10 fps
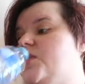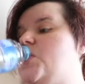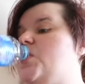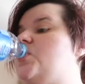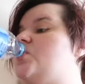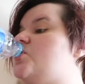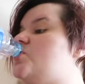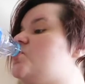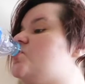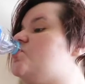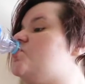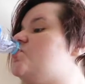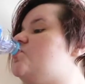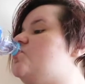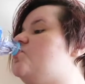
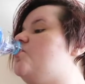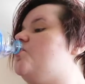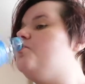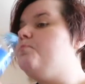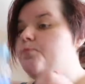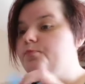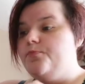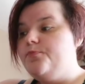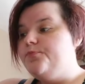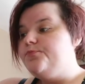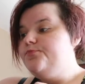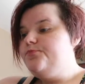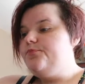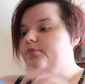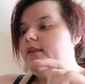
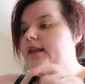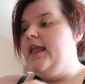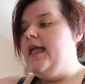Nothing is said.